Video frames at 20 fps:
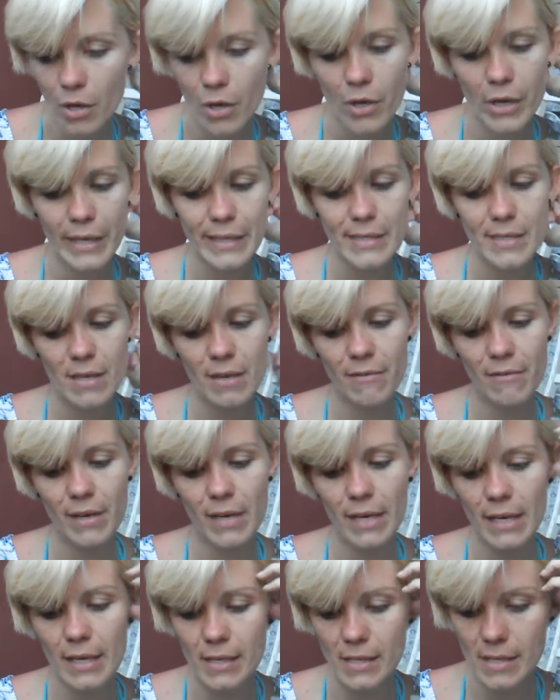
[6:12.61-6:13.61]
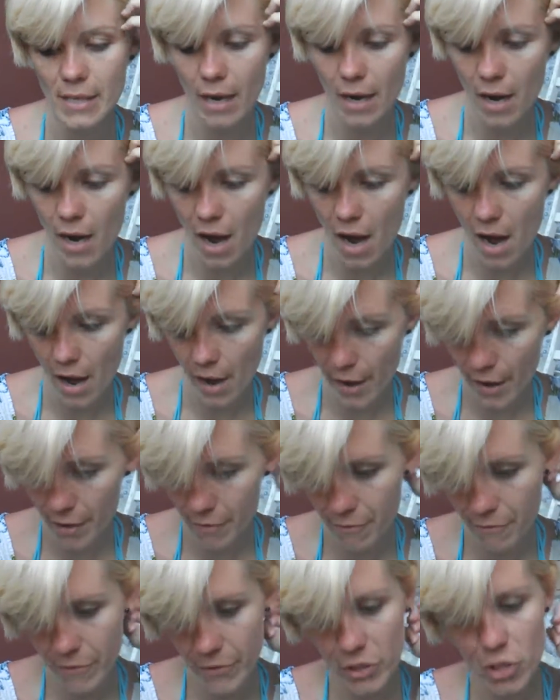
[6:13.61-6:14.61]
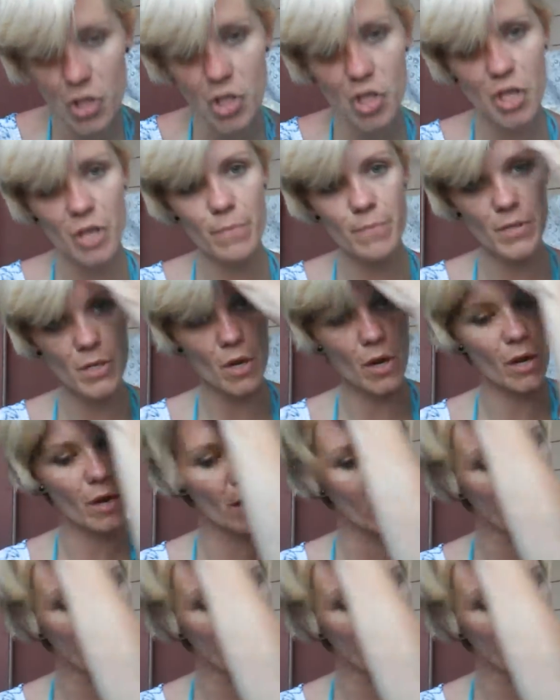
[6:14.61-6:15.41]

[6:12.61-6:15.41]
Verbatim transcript: Creativity is at a high. Friendships, are,